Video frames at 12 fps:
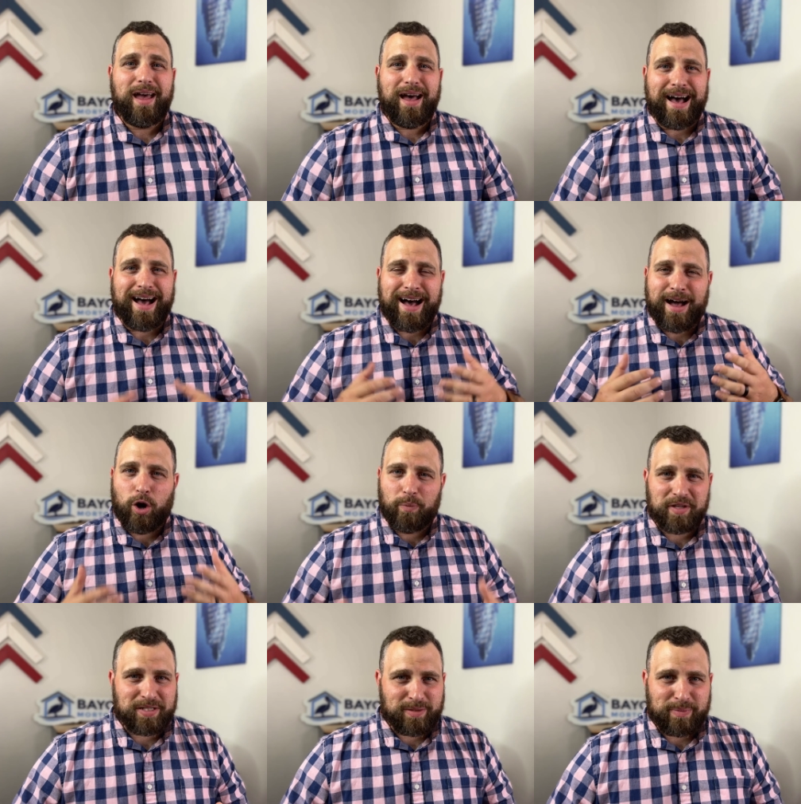I, hope
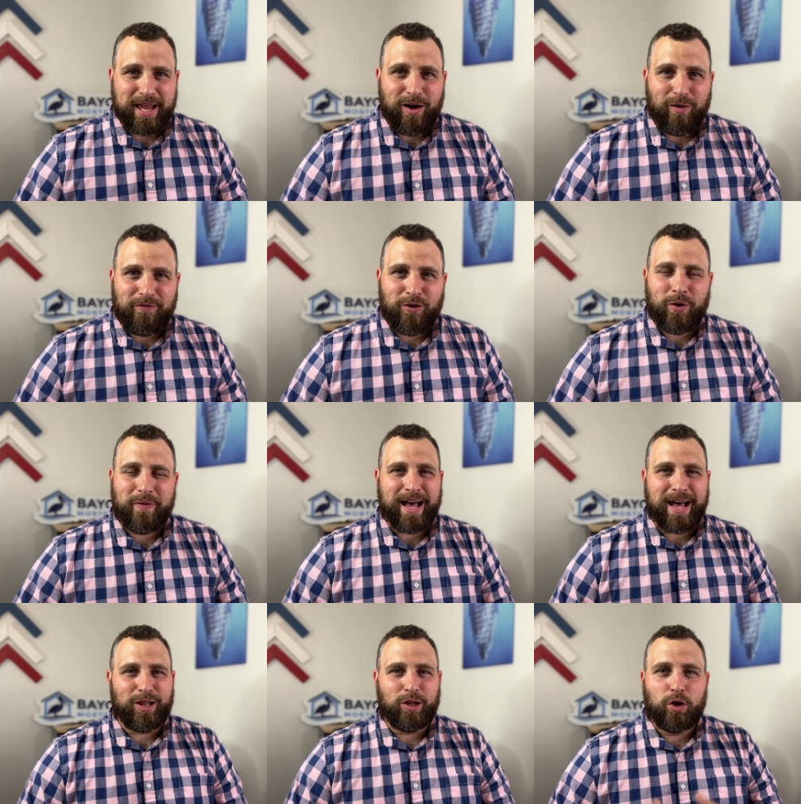this has been helpful.
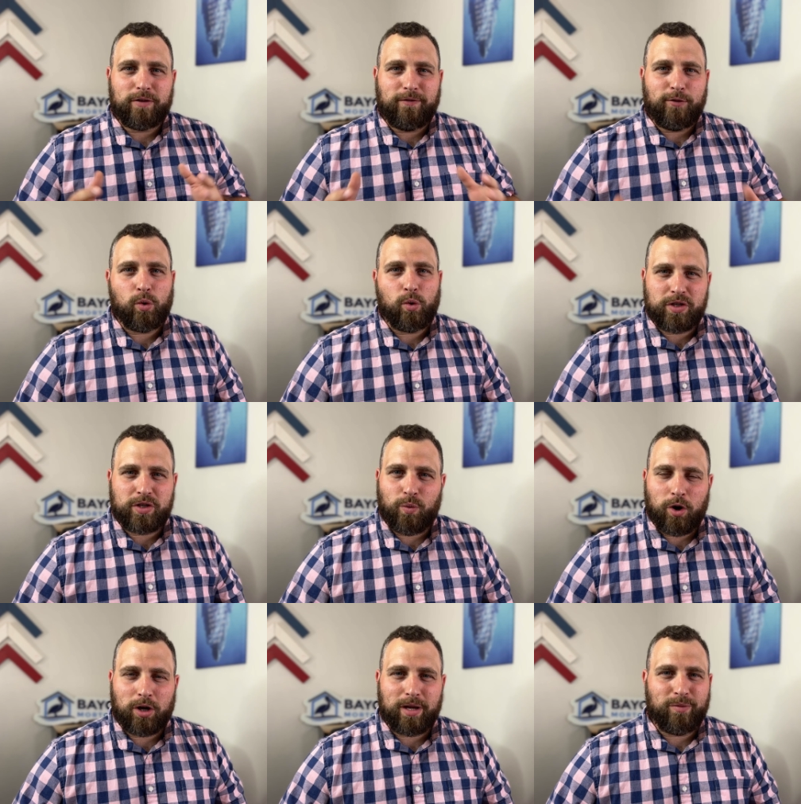I look forward to
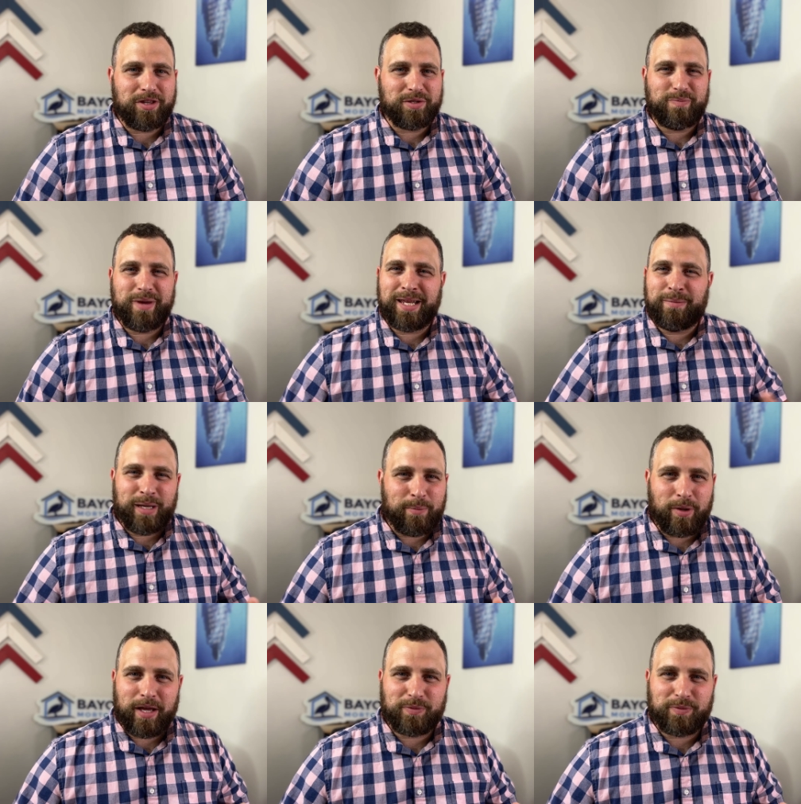working with as many
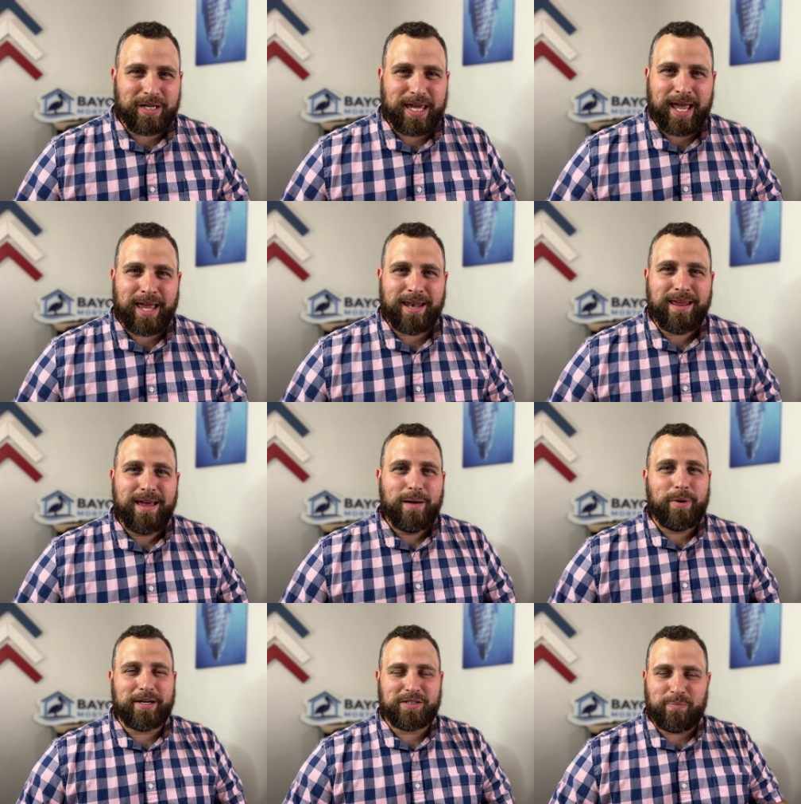people as we can
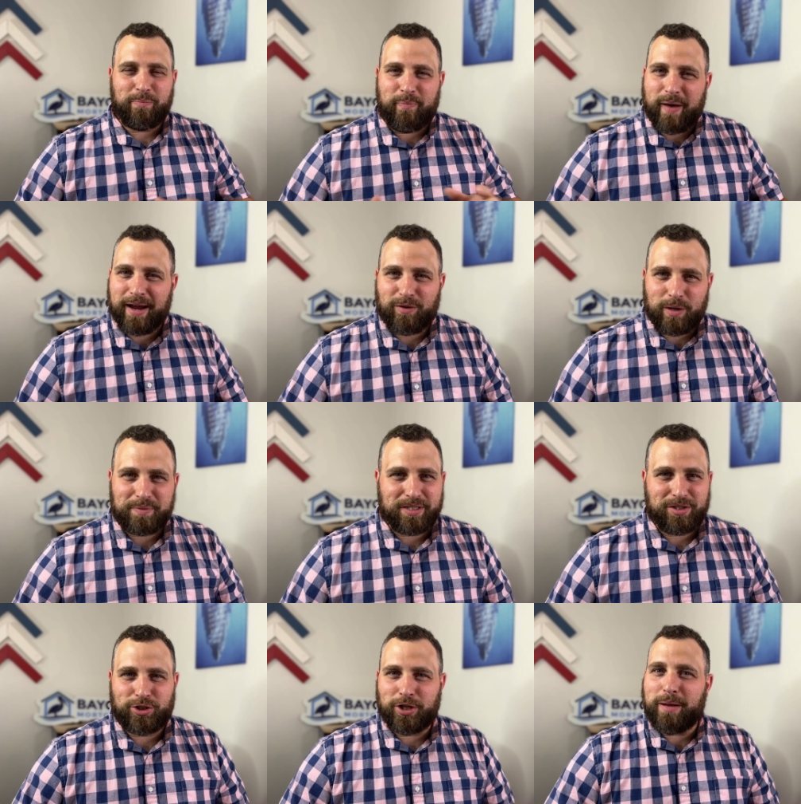because bankruptcy
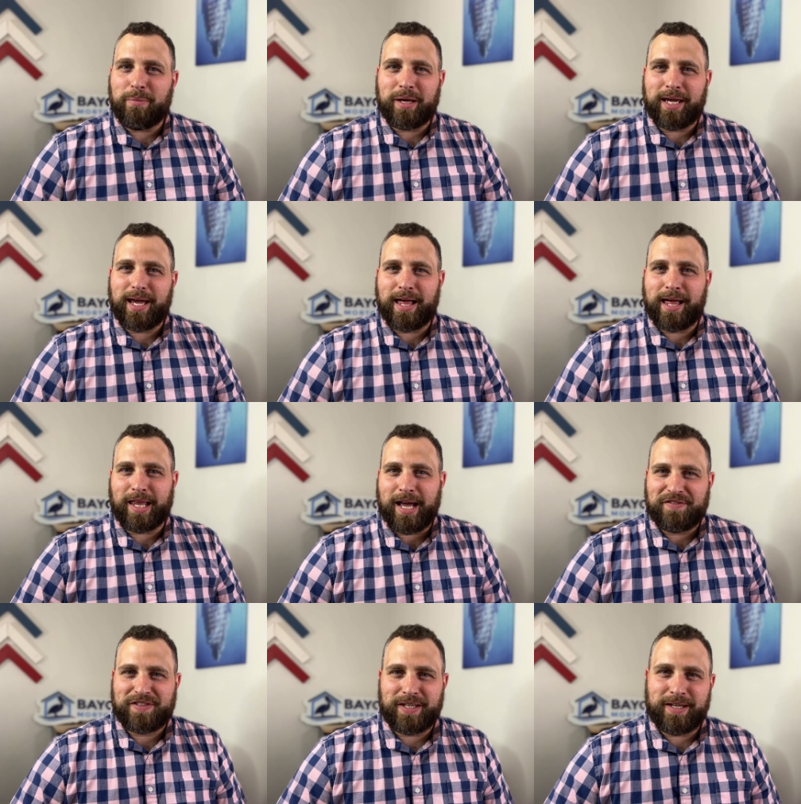shouldn't be a
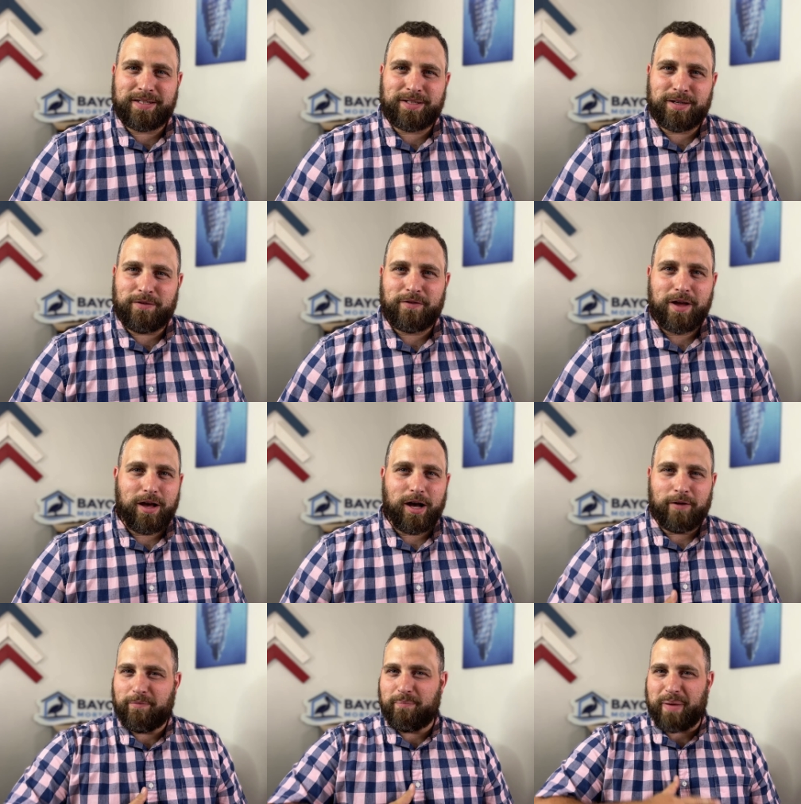life sentence of,
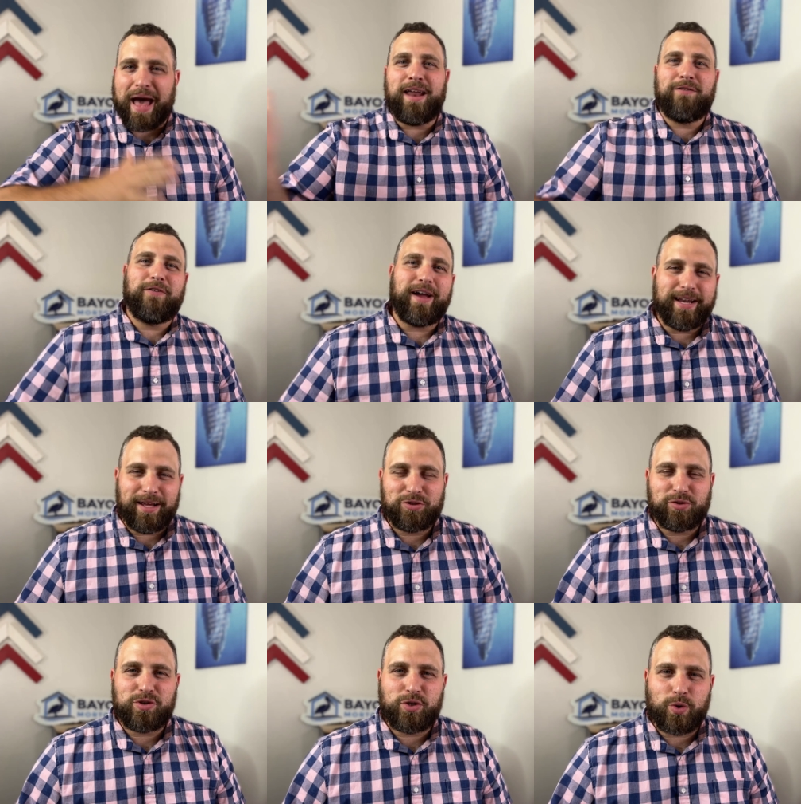of bad
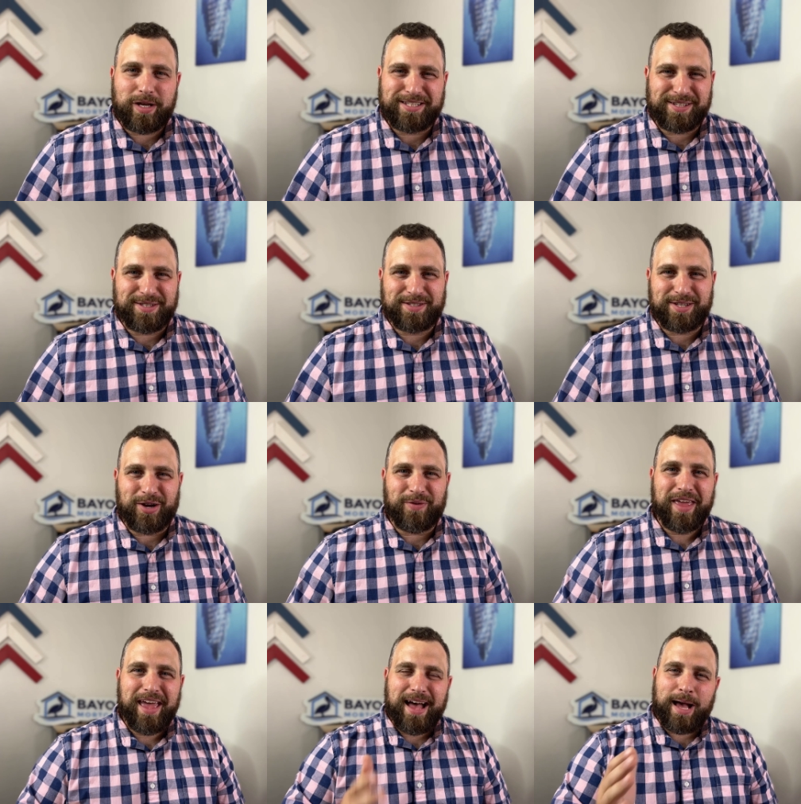financial choices. So
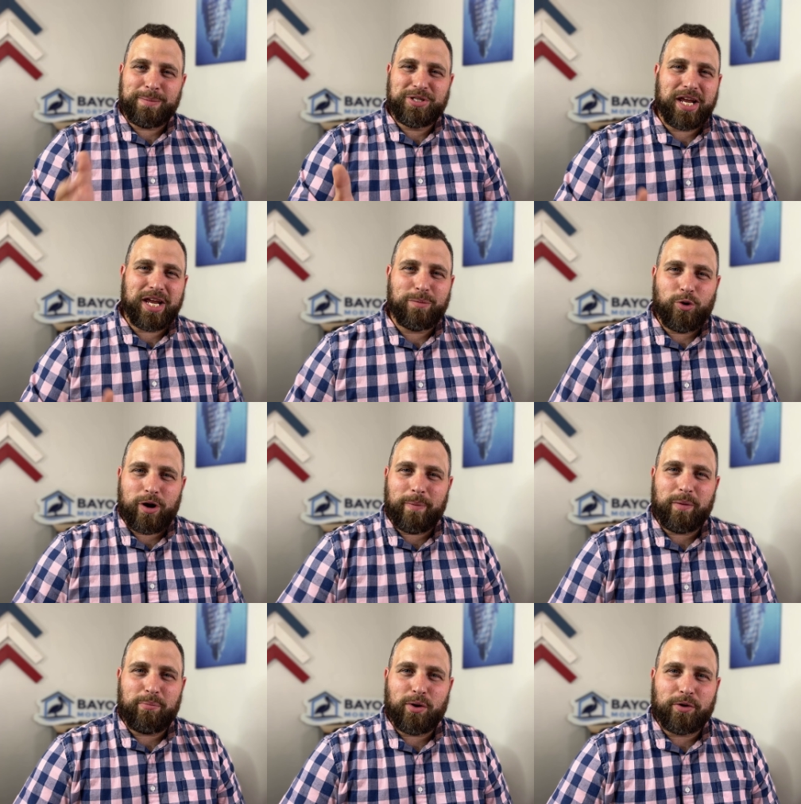I'm Channing Moore. I'm
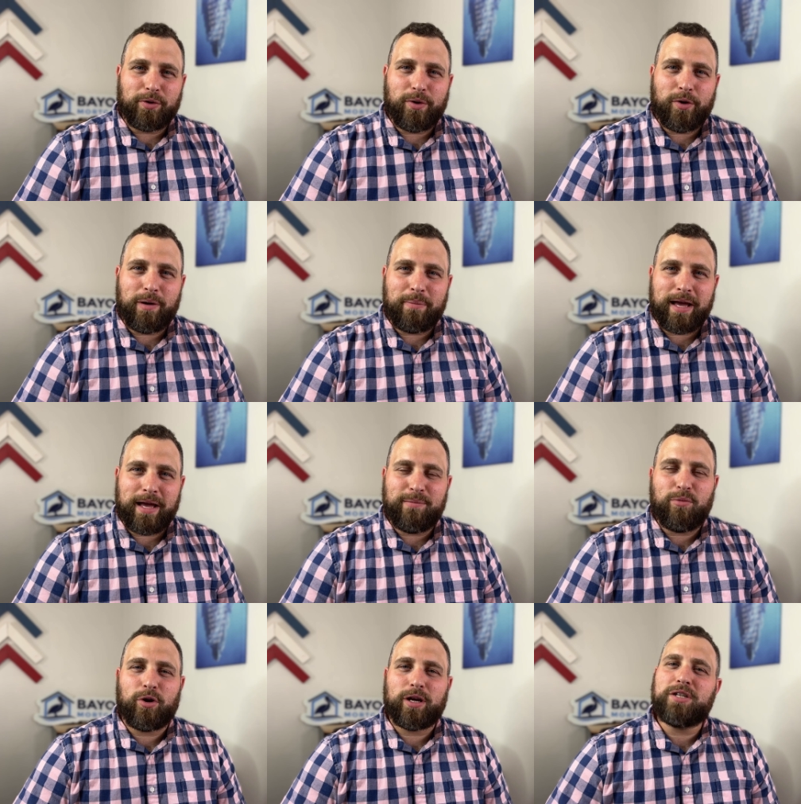the broker owner of Bayou
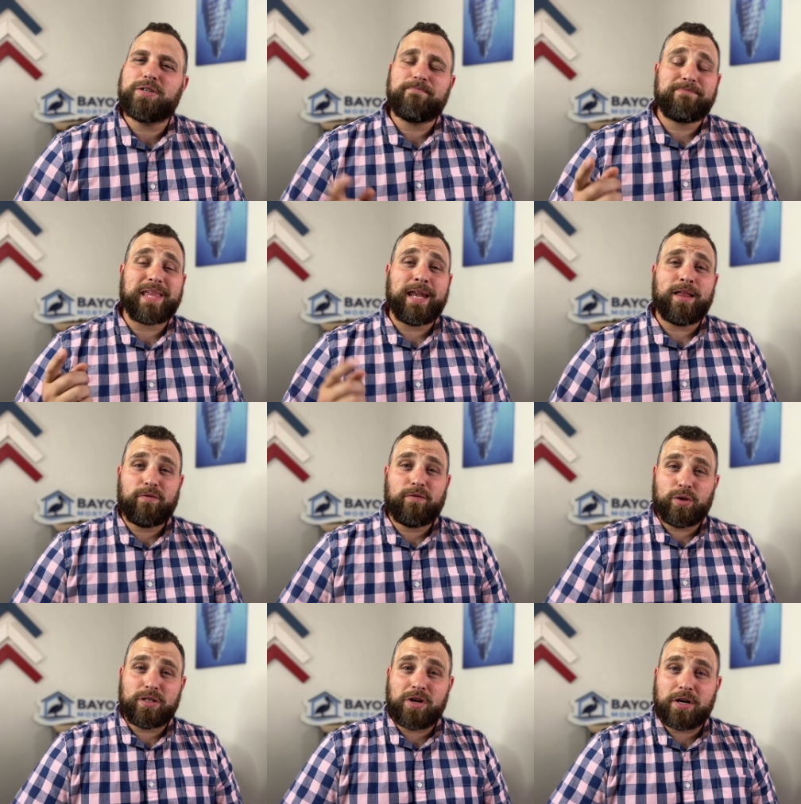Mortgage and I look
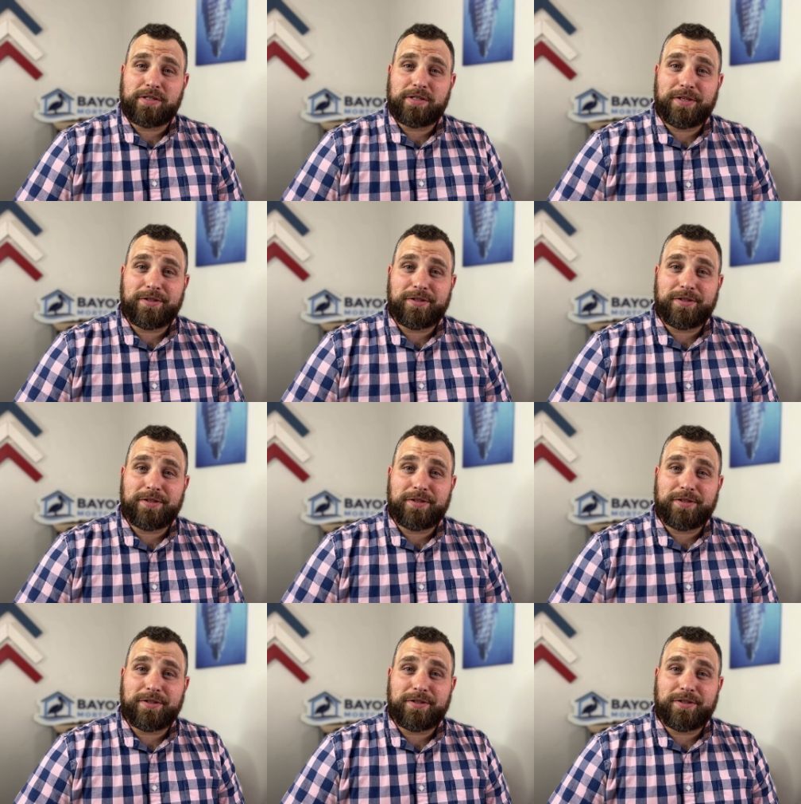forward to talking to you